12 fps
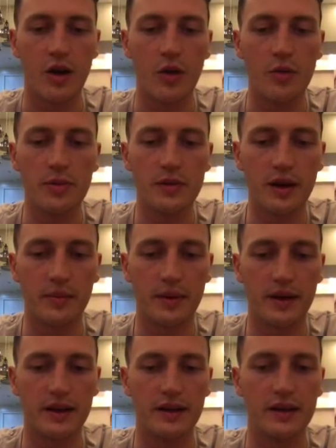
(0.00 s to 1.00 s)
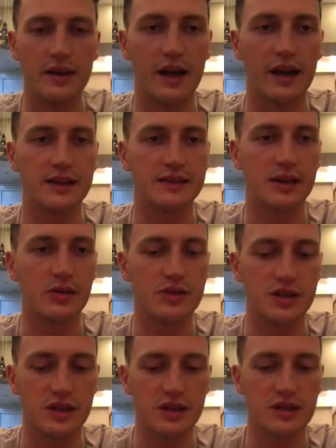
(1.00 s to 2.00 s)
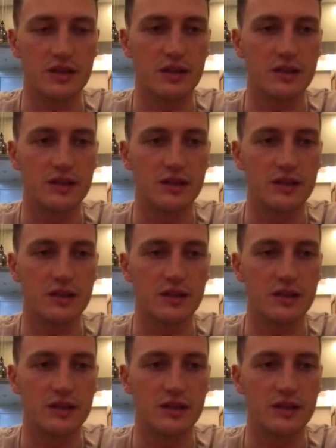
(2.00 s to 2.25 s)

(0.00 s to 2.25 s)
open up a Excel sheet.